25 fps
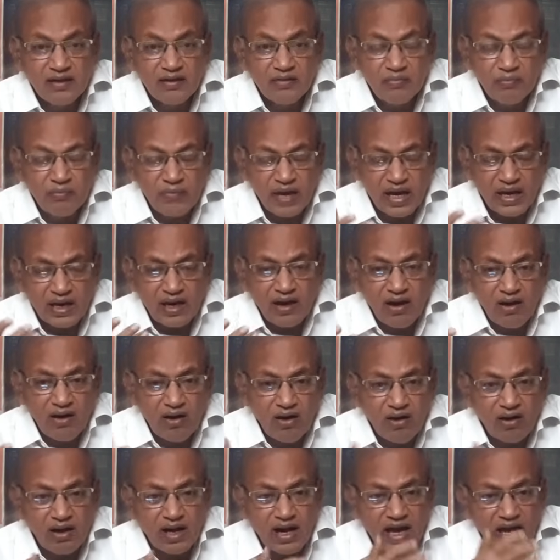make
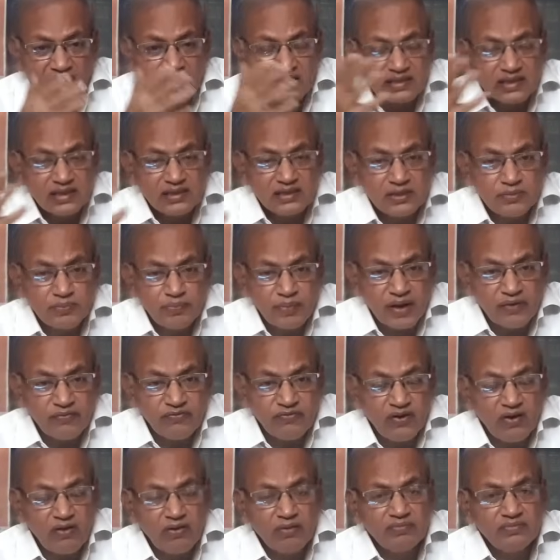all actions
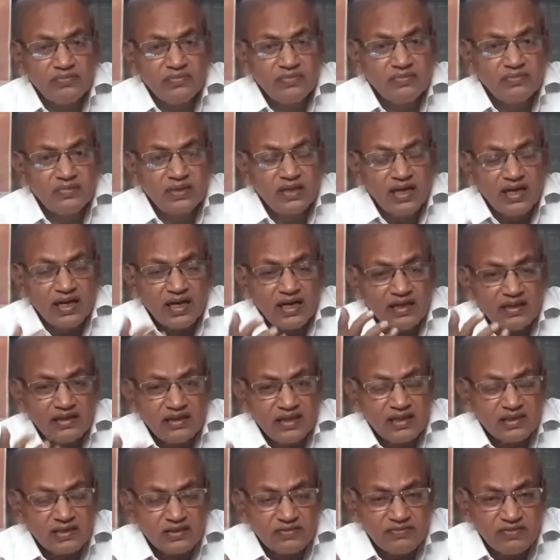perform in
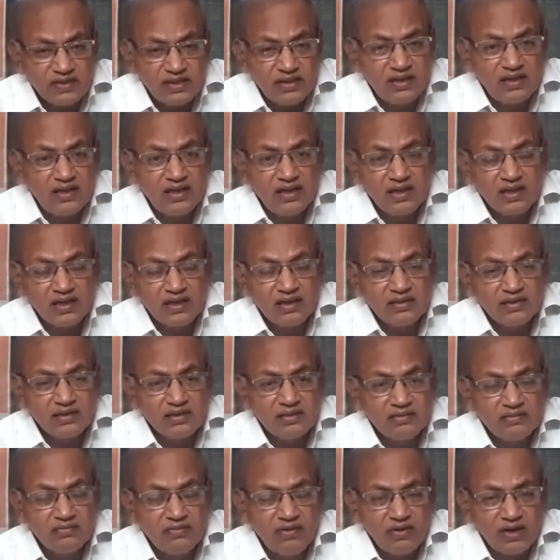this world,
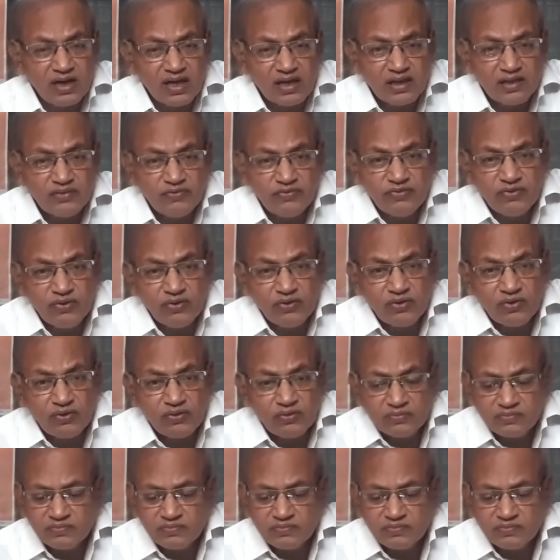what are the four?